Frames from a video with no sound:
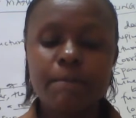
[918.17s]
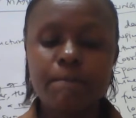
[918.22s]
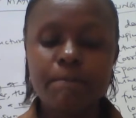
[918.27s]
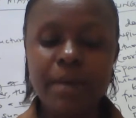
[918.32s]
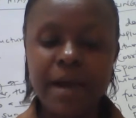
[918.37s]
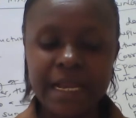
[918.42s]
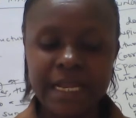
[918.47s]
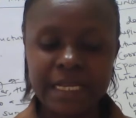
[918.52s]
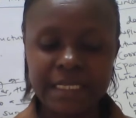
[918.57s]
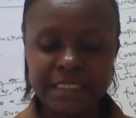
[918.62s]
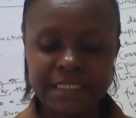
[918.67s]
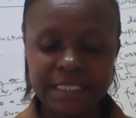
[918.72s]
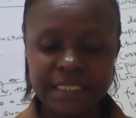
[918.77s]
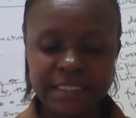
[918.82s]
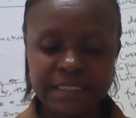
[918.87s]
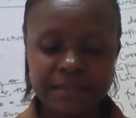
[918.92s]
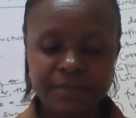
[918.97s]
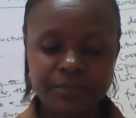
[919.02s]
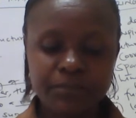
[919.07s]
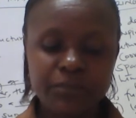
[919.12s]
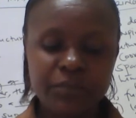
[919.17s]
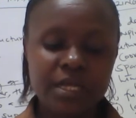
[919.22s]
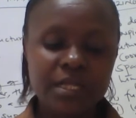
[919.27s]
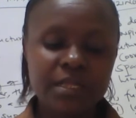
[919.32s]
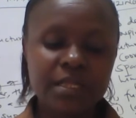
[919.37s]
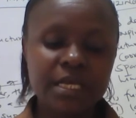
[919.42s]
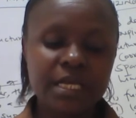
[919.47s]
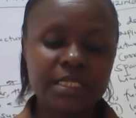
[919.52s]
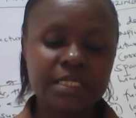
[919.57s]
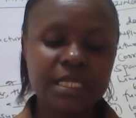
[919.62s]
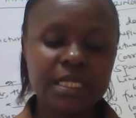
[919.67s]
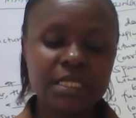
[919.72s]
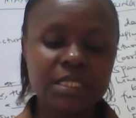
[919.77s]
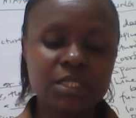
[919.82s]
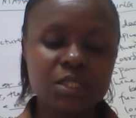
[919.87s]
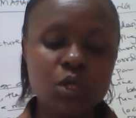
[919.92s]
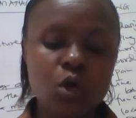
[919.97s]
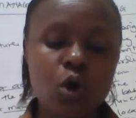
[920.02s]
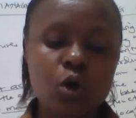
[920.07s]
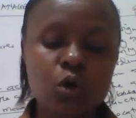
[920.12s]
balances the
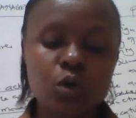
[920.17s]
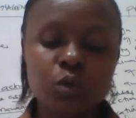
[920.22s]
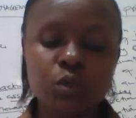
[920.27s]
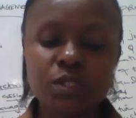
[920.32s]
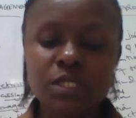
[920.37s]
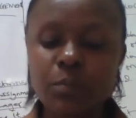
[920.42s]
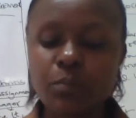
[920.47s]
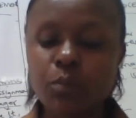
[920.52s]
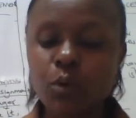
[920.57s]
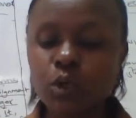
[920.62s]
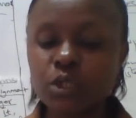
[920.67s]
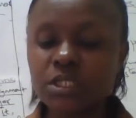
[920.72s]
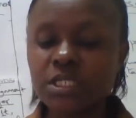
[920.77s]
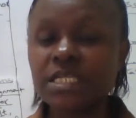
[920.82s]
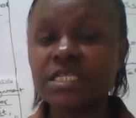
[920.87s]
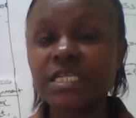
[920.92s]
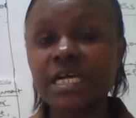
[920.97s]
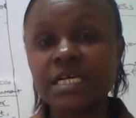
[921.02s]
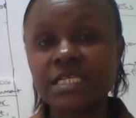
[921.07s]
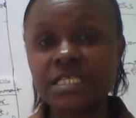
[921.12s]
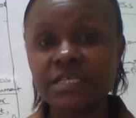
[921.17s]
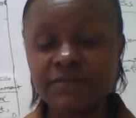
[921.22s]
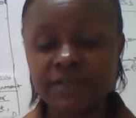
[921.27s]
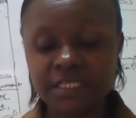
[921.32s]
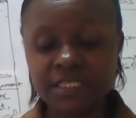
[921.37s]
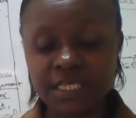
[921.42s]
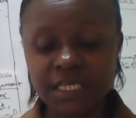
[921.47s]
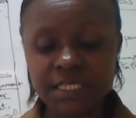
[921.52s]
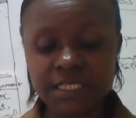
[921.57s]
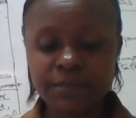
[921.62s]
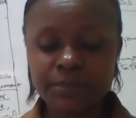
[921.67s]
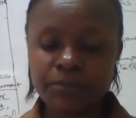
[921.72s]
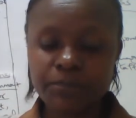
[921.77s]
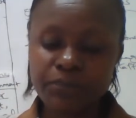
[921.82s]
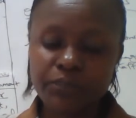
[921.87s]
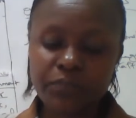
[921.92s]
essential subordinate activities,